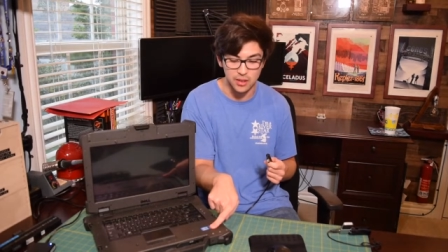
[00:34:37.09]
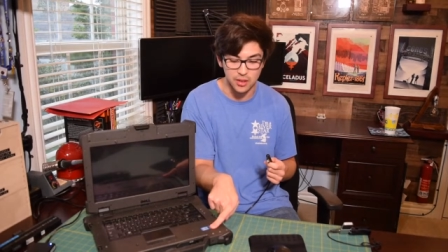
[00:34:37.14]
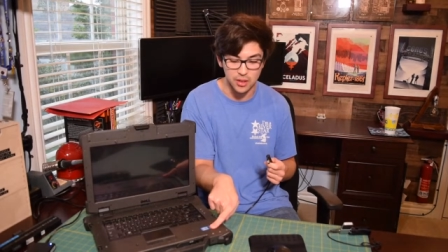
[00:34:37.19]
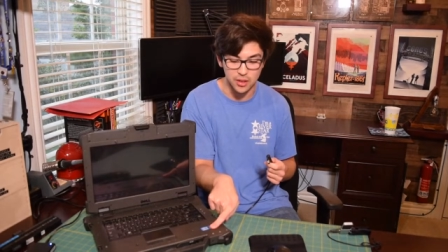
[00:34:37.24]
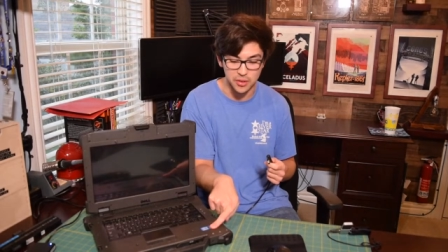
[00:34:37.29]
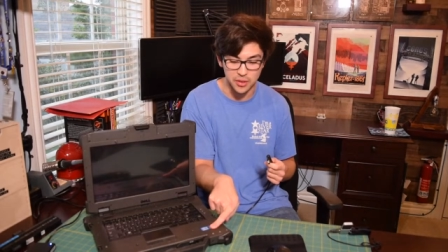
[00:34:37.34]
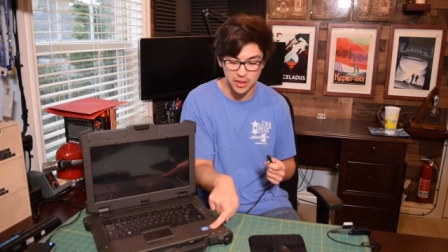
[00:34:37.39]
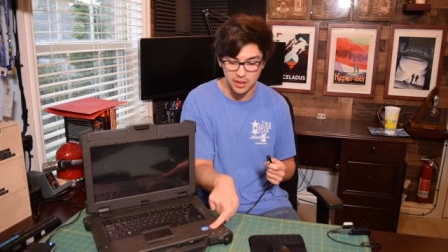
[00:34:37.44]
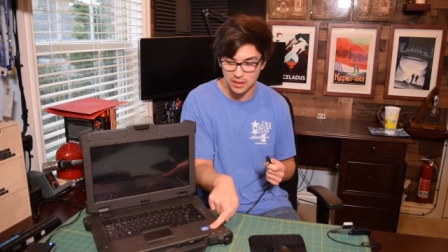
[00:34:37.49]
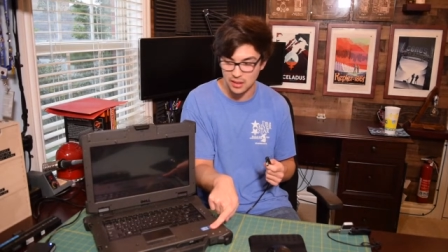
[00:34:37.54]
You
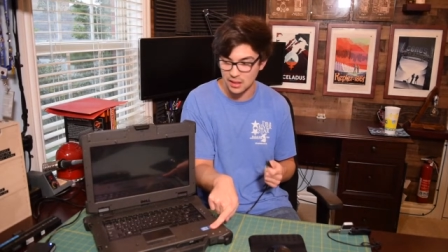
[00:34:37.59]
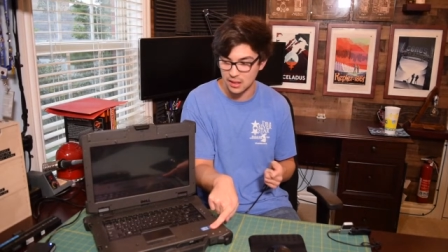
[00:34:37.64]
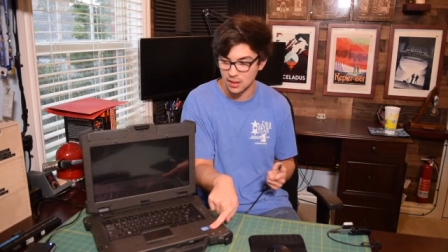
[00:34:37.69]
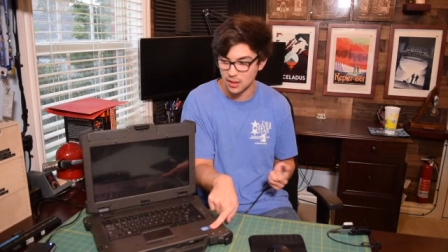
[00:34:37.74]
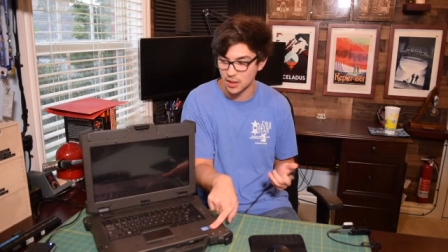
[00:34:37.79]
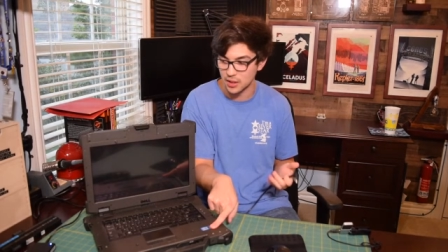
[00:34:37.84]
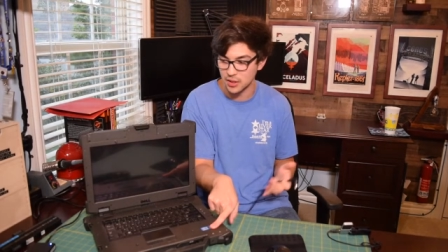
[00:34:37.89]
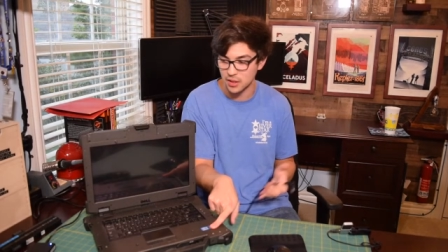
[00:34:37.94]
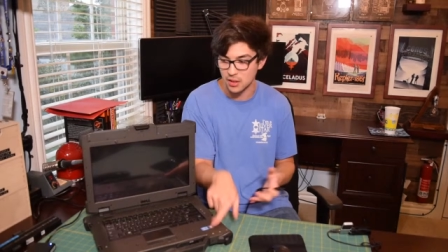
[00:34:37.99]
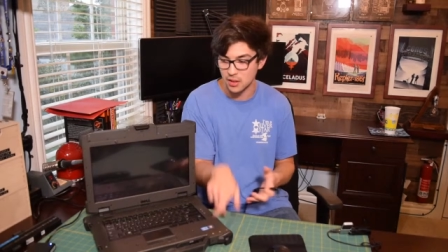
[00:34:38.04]
know that that
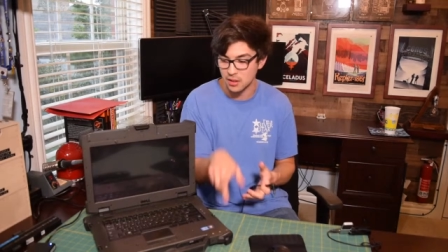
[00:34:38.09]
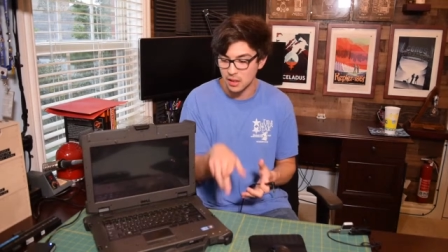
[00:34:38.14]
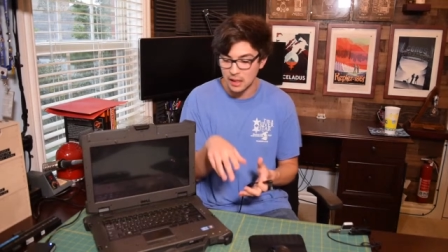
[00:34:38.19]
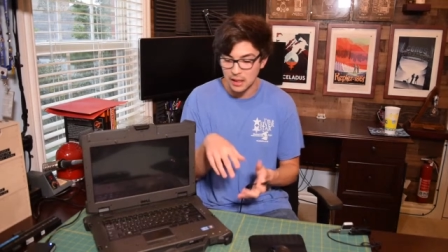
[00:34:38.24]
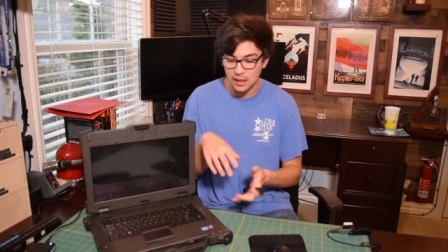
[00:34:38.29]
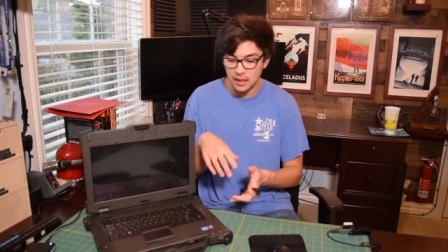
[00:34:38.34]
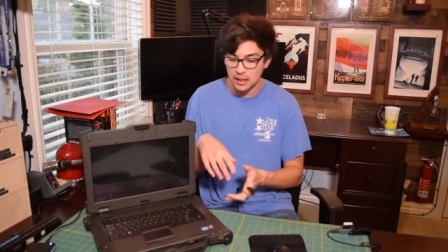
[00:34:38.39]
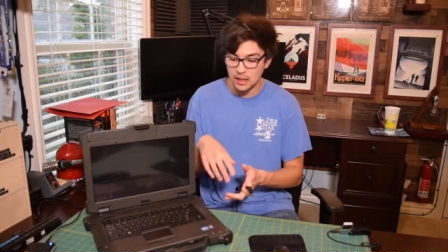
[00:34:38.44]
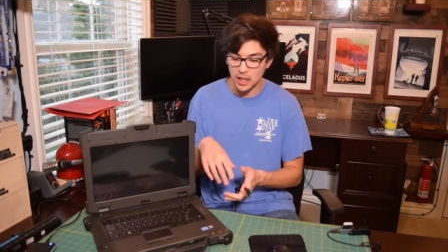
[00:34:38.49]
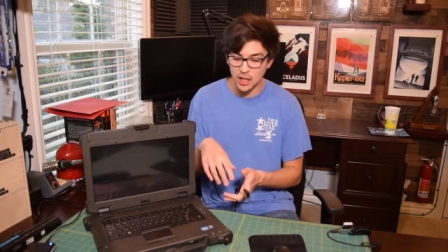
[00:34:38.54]
all the
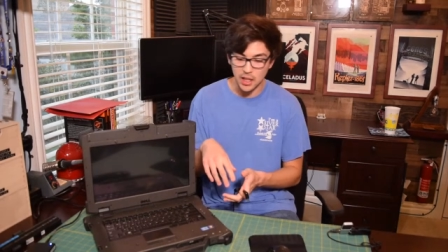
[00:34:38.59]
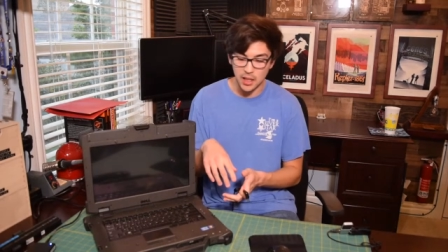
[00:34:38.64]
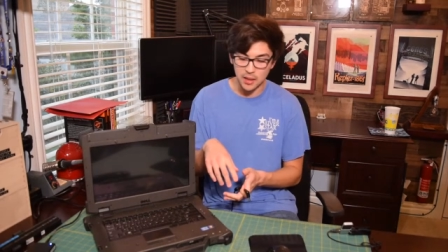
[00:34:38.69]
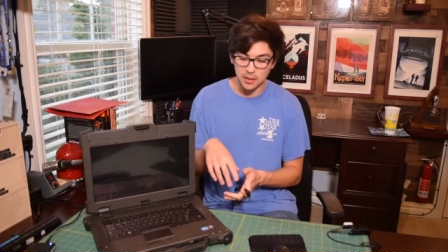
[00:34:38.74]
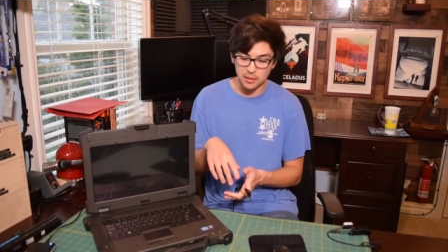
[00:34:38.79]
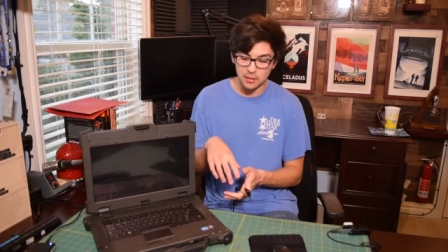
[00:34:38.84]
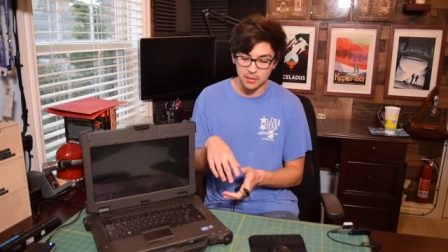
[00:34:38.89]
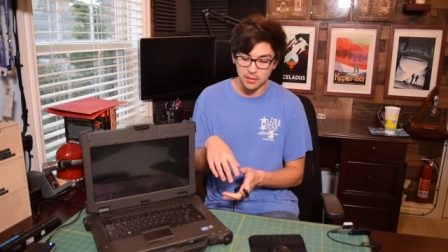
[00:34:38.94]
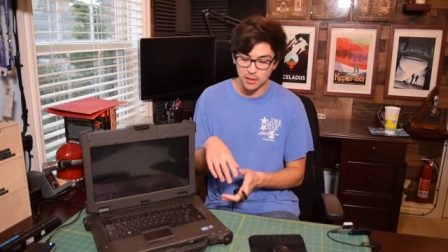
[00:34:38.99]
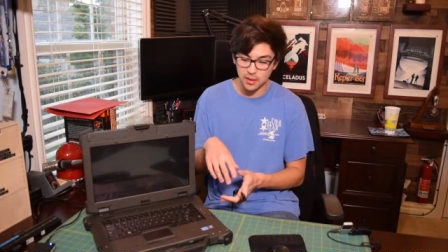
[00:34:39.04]

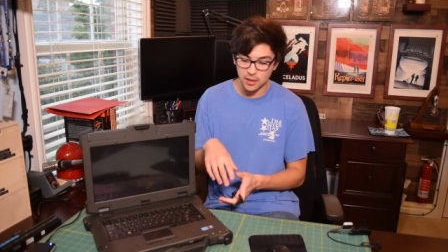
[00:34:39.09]
uh,